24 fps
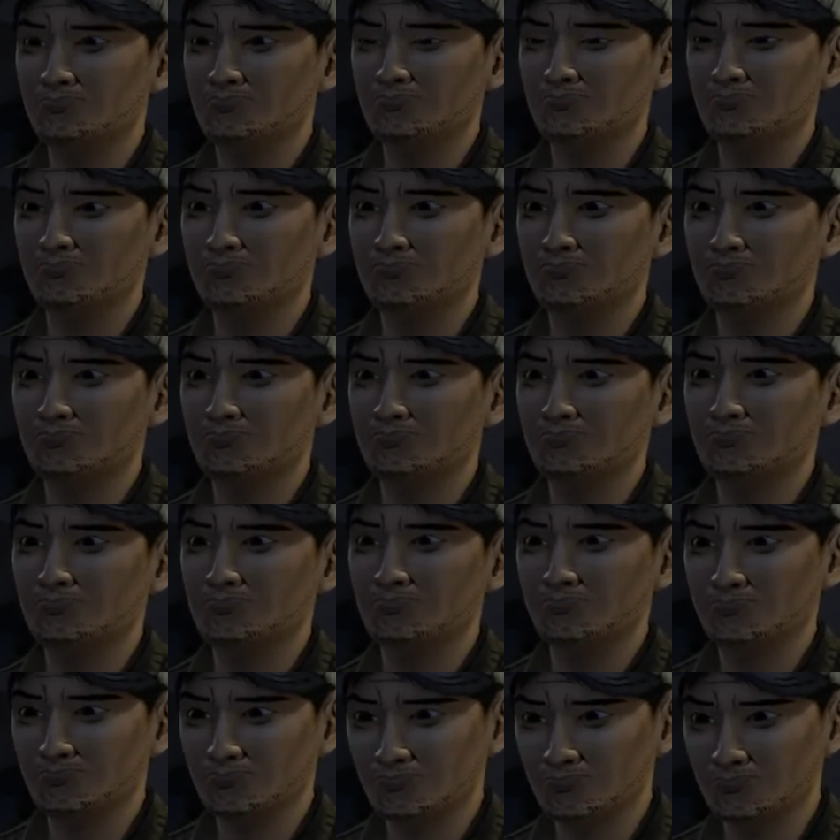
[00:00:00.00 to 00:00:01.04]

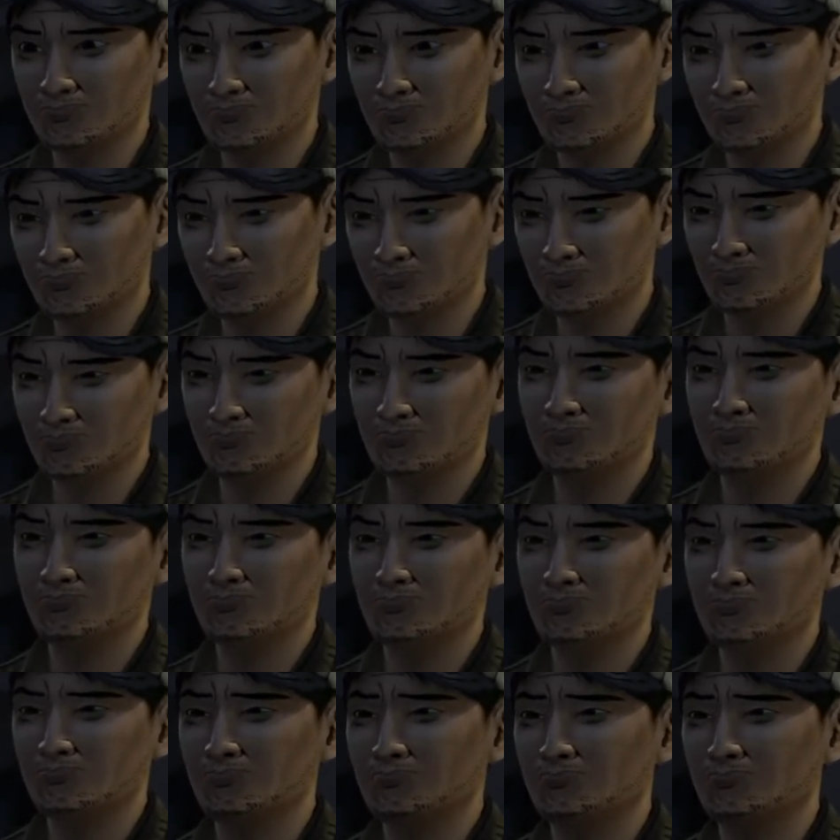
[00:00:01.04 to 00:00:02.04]
Nobody speaks.